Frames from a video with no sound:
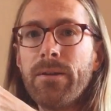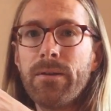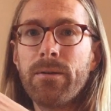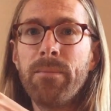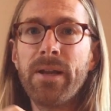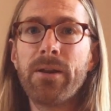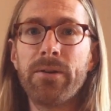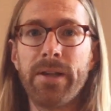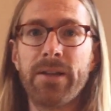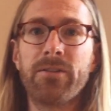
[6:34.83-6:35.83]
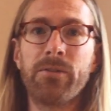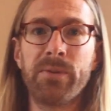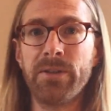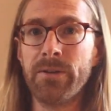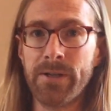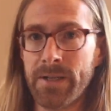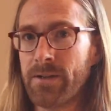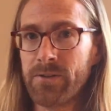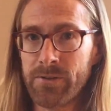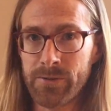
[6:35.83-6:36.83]
you make connection with your inner
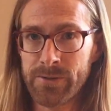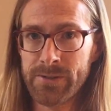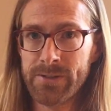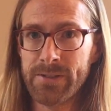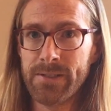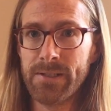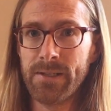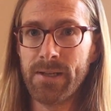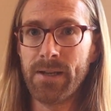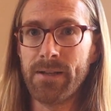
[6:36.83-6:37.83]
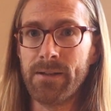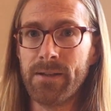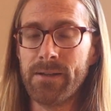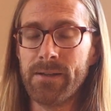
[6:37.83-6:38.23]
source. And